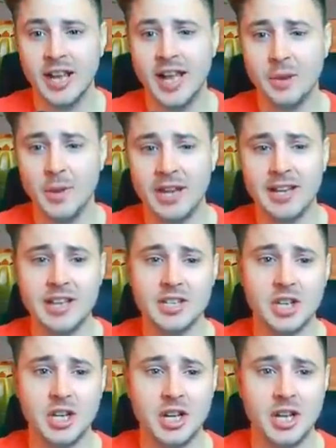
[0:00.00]
Anyway,
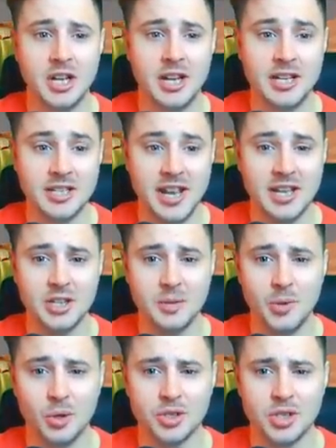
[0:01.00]
let's go. Let's get into the
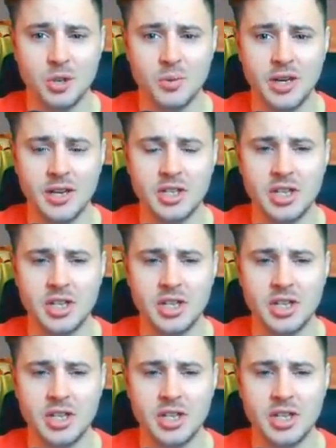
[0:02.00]
more. So, we're going to